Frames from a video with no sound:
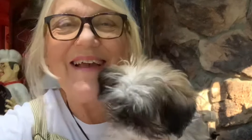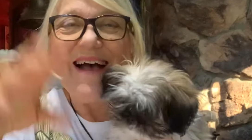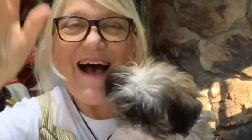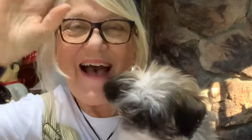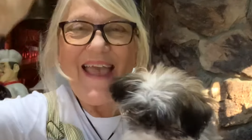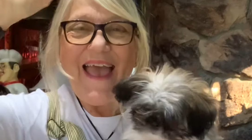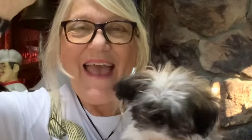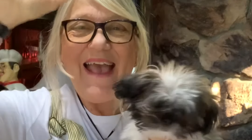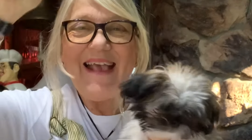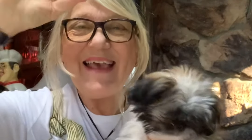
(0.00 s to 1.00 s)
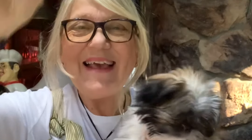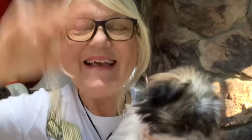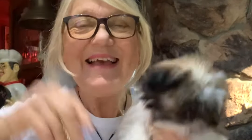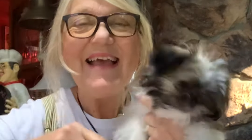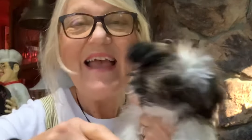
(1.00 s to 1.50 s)
Hi, Hank.
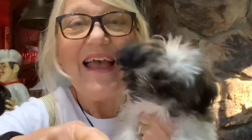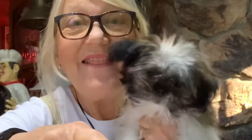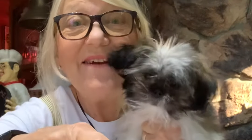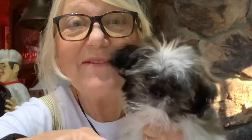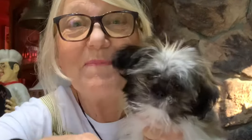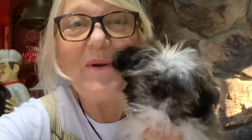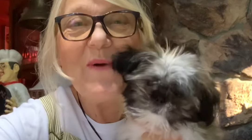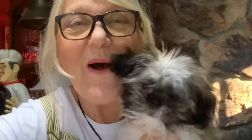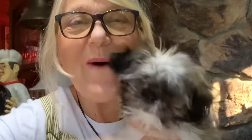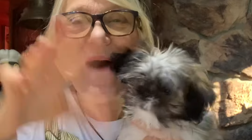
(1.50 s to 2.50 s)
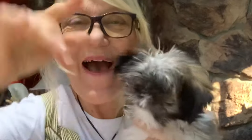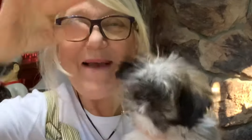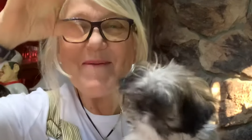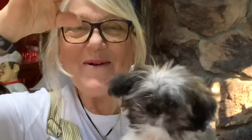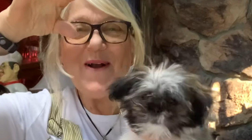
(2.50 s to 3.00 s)
And there's Monroe. Hi,
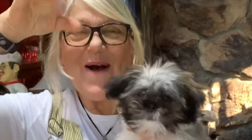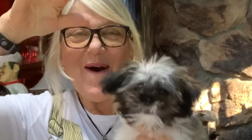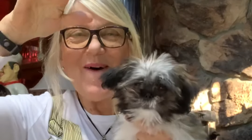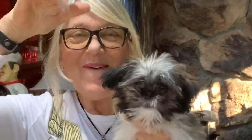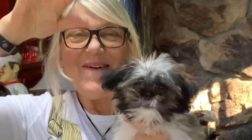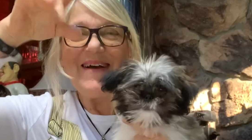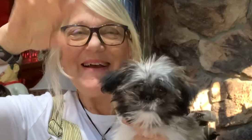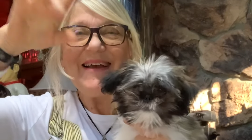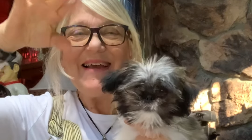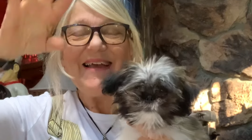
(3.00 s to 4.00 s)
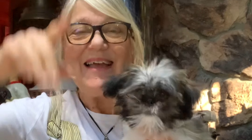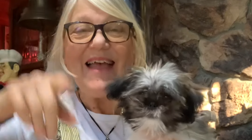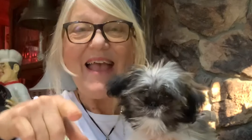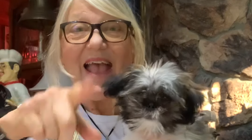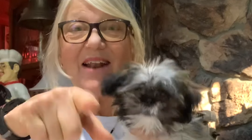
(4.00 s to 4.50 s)
Monroe.
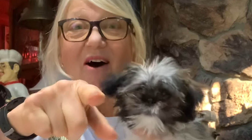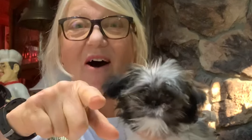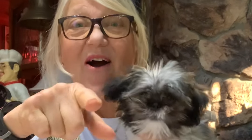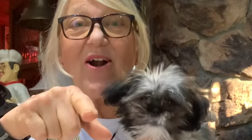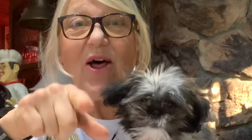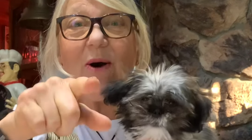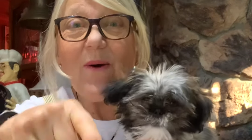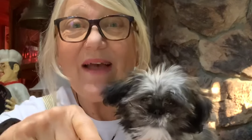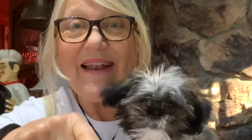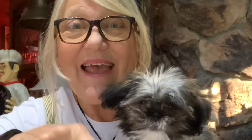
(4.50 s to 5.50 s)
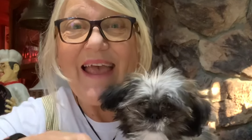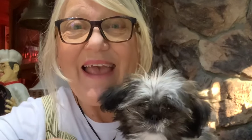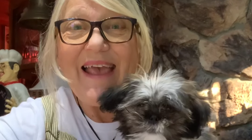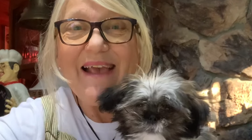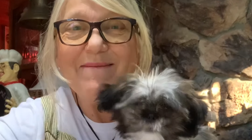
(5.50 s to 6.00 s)
And Arlo and
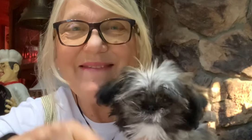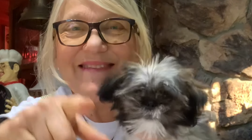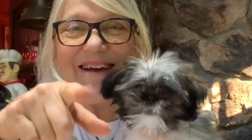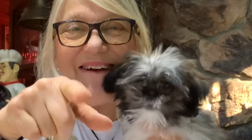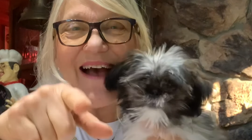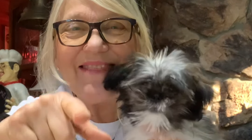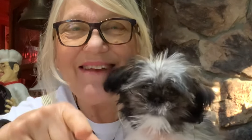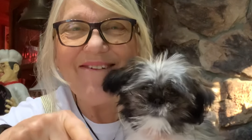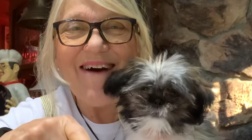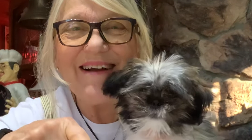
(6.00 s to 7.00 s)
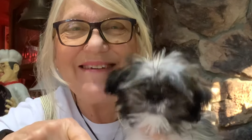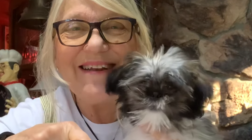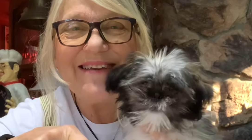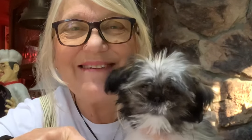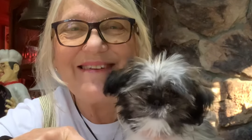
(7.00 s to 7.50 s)
Ames. They're out there watching
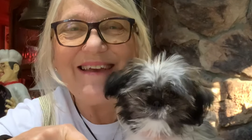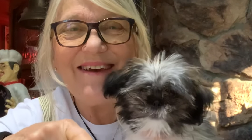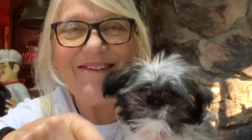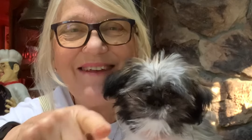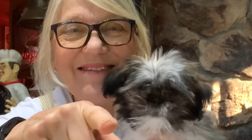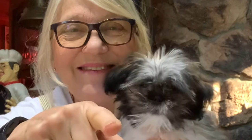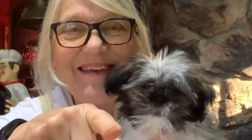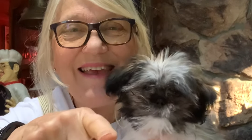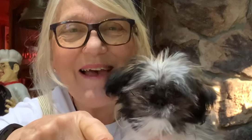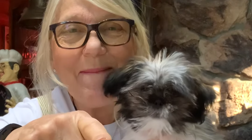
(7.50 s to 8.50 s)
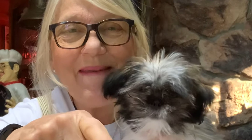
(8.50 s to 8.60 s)
us, too. Do you see them?